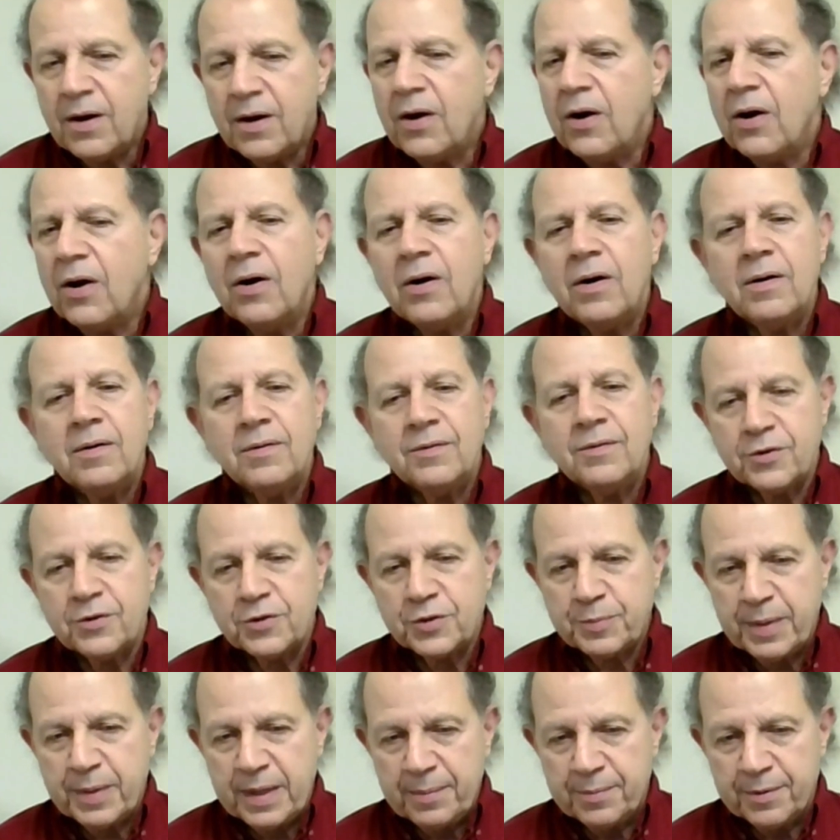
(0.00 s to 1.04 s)
all those
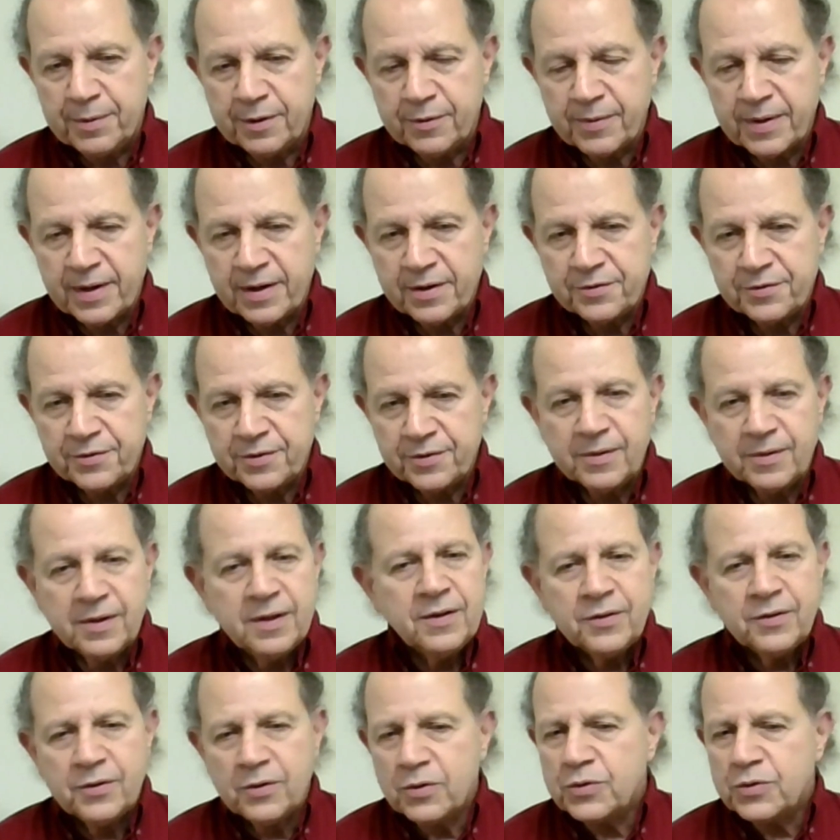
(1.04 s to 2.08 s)
people around you,
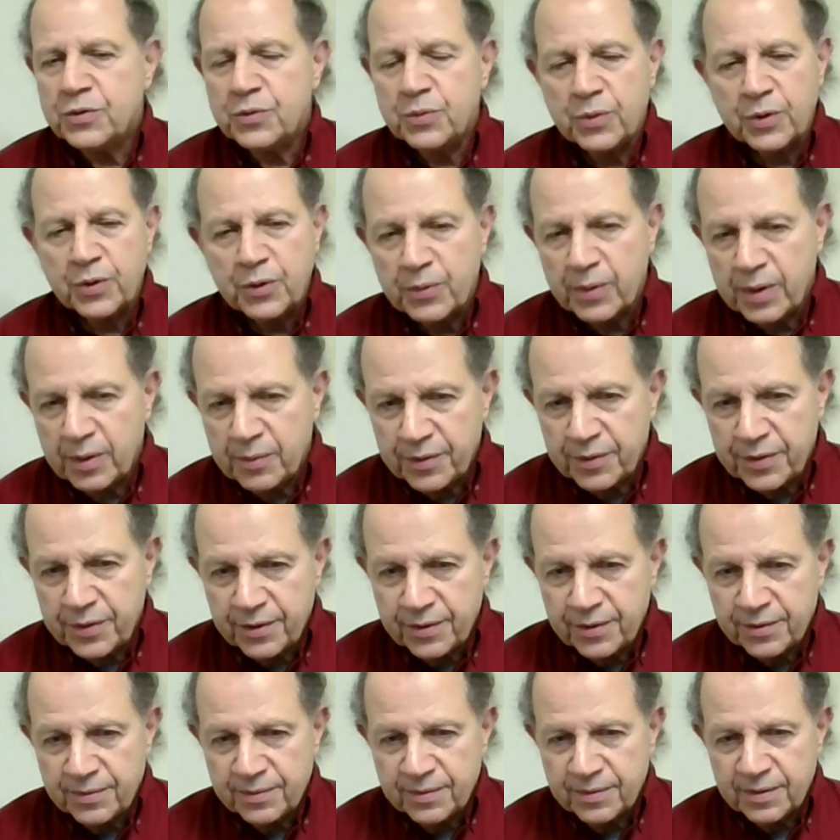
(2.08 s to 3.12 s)
those who agree with
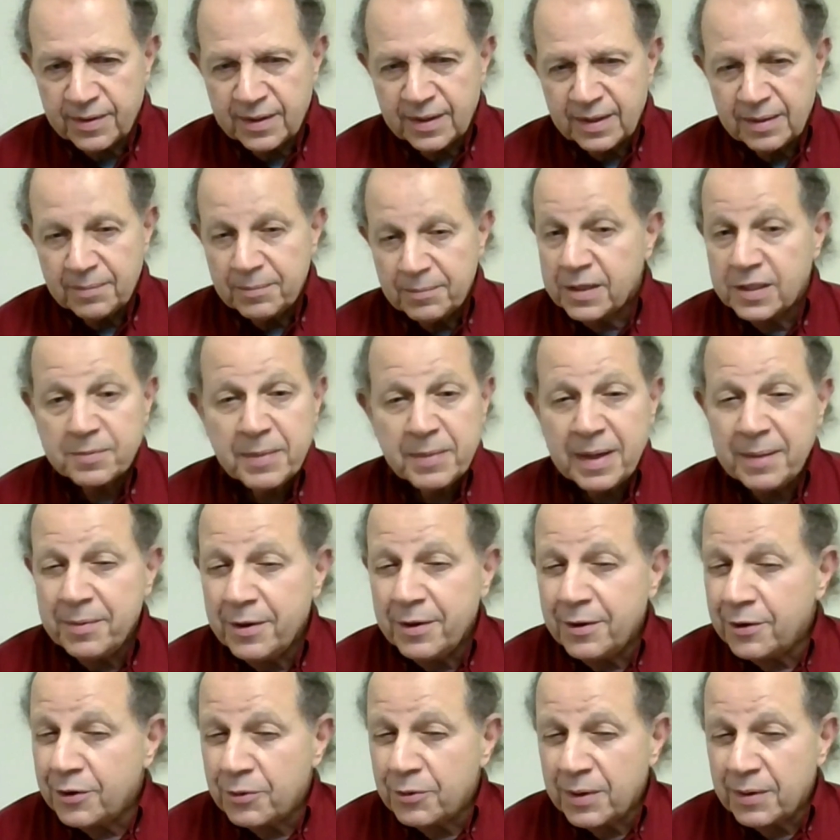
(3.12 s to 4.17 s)
you, because maybe
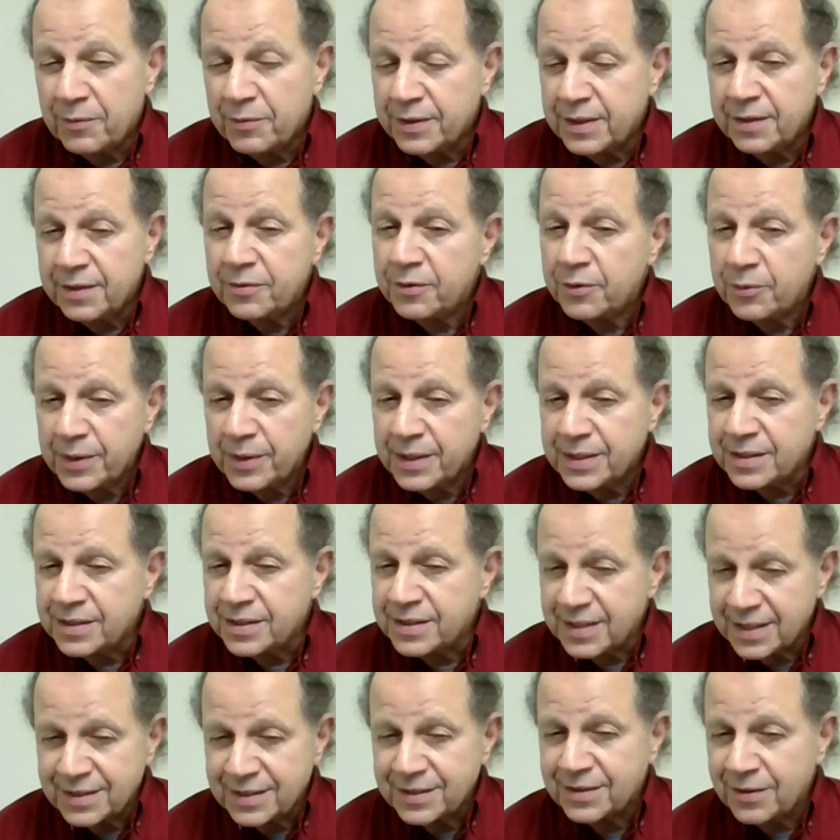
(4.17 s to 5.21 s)
you agree for different reasons.
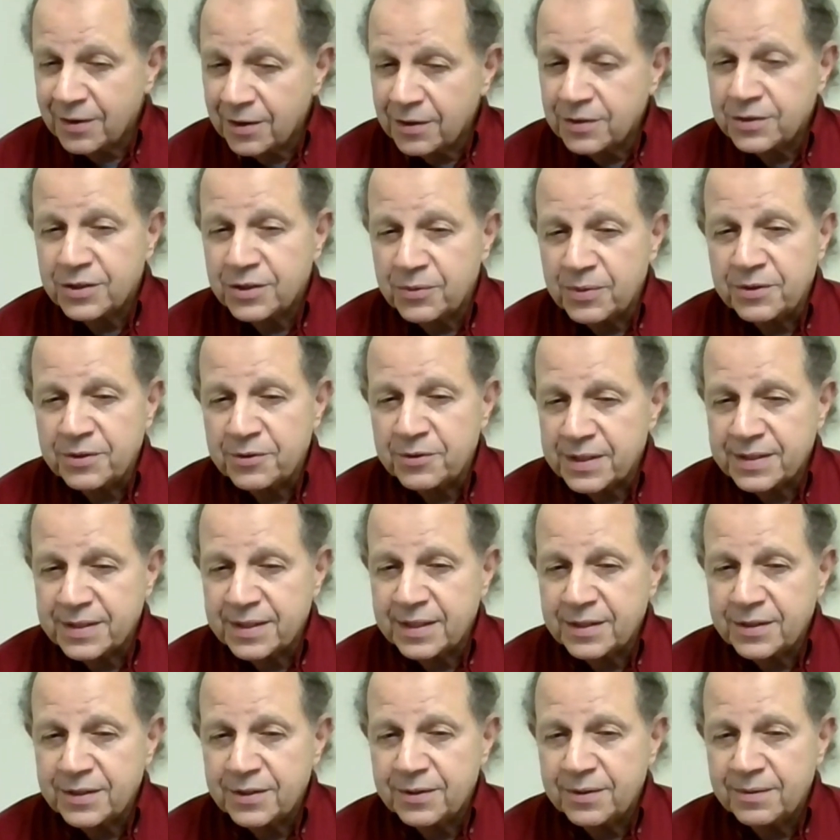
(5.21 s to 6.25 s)
That's also
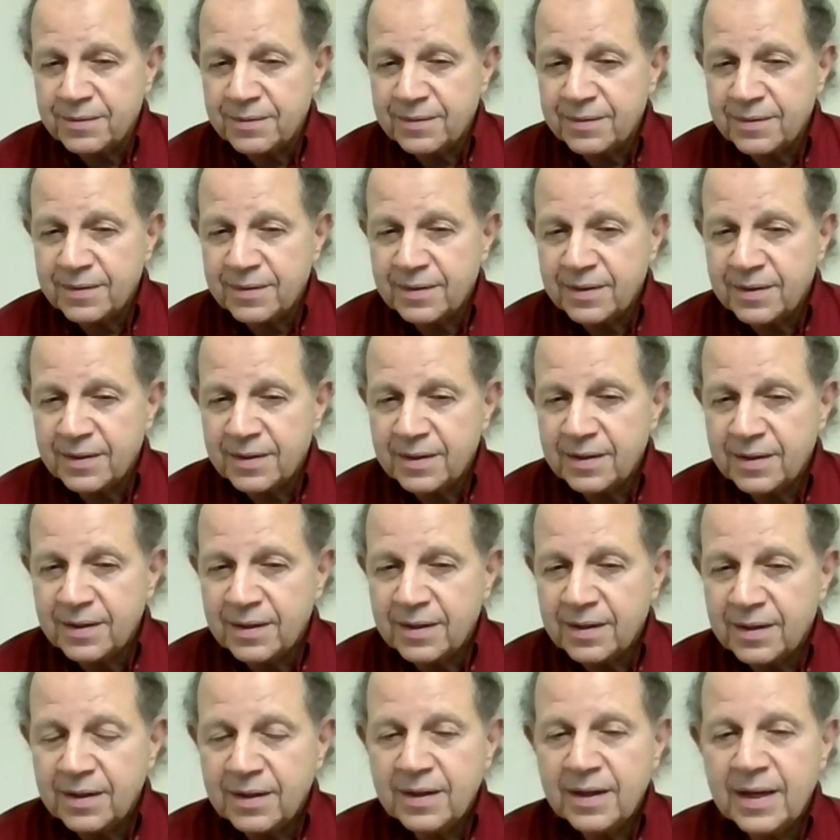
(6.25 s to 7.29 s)
interesting too.
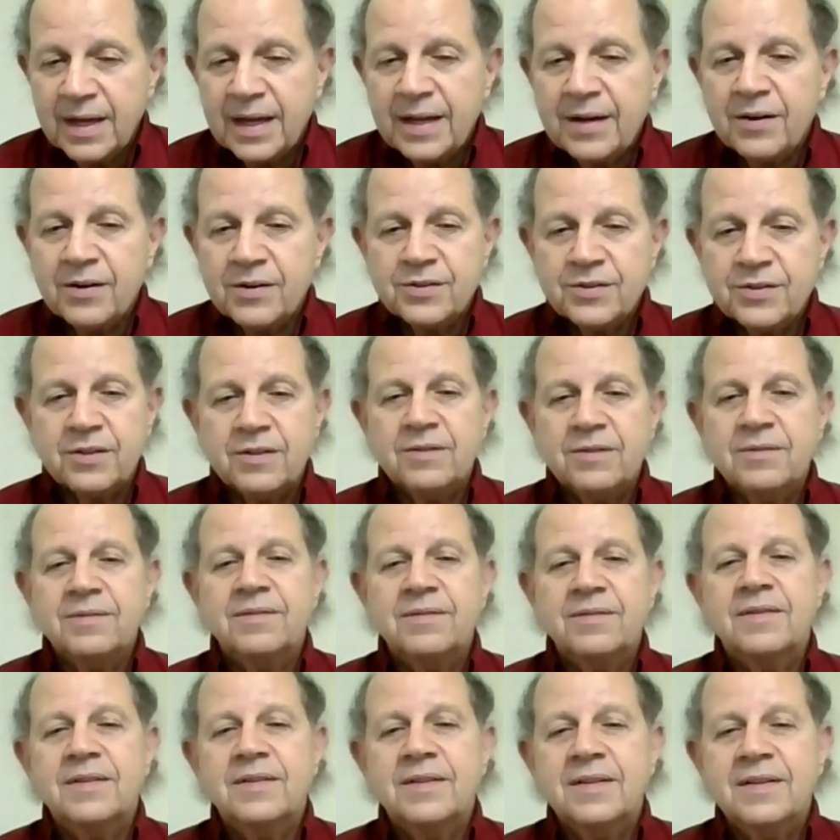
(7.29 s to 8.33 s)
And also,
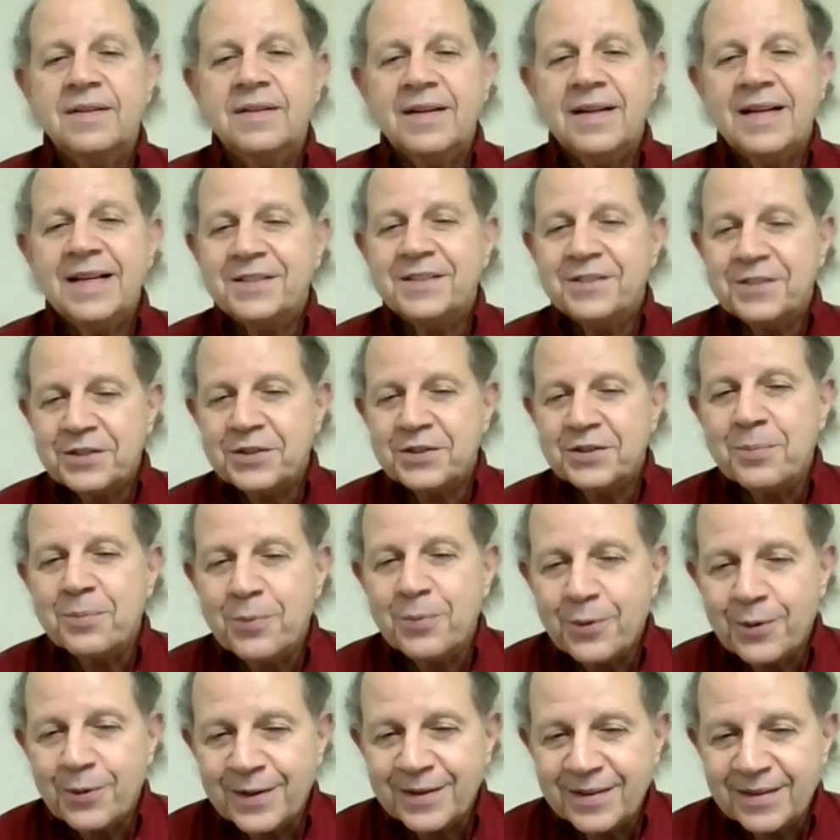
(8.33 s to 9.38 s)
it's just
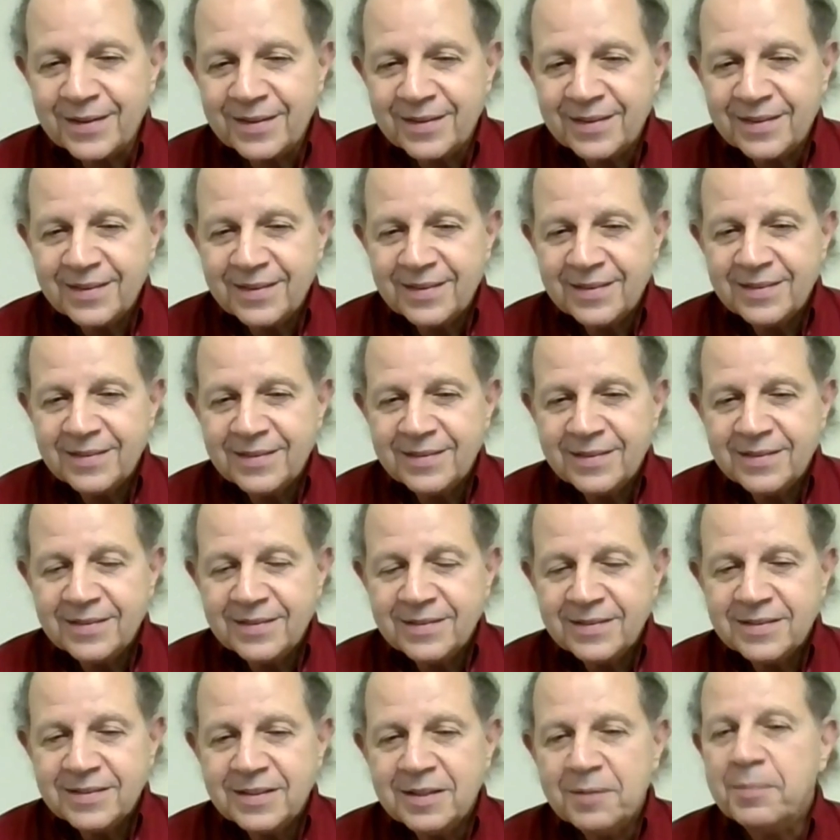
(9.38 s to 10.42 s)
important
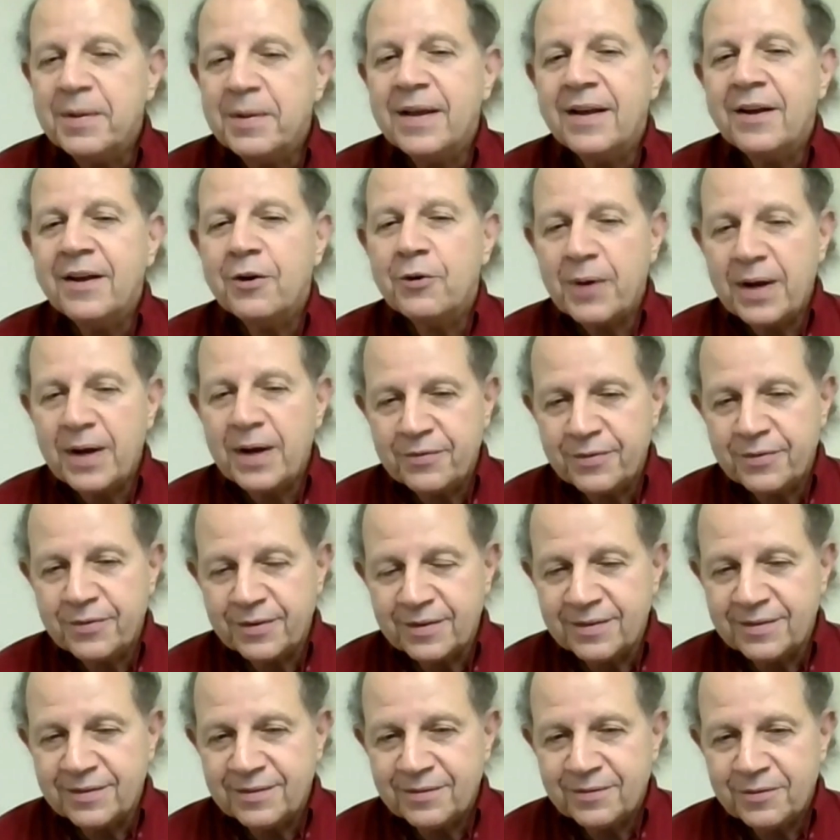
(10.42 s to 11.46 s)
to be
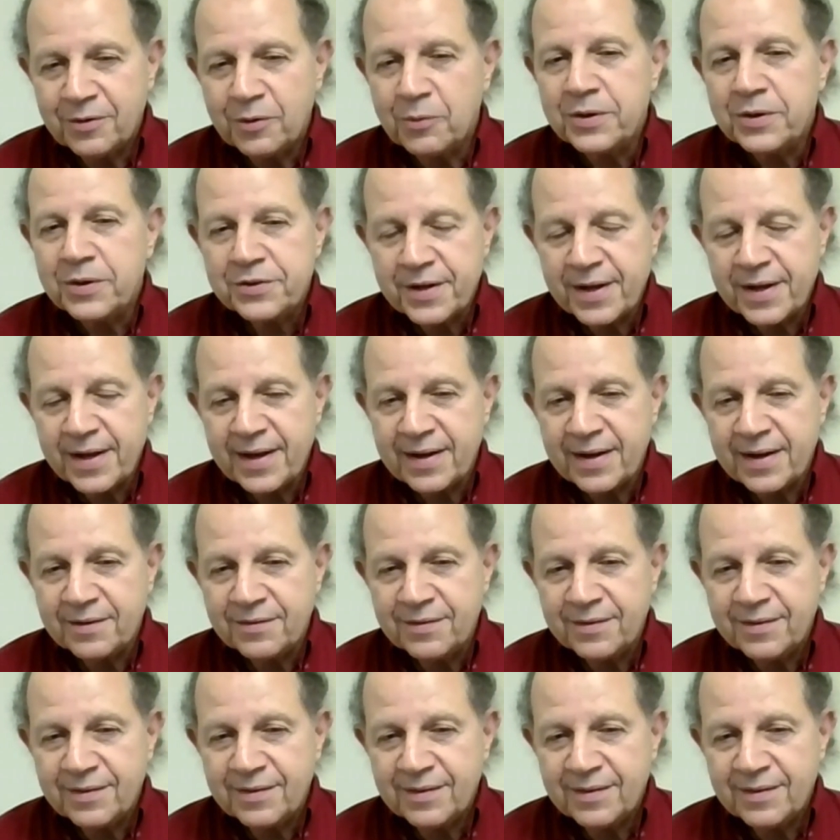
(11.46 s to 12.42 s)
grateful for what you have.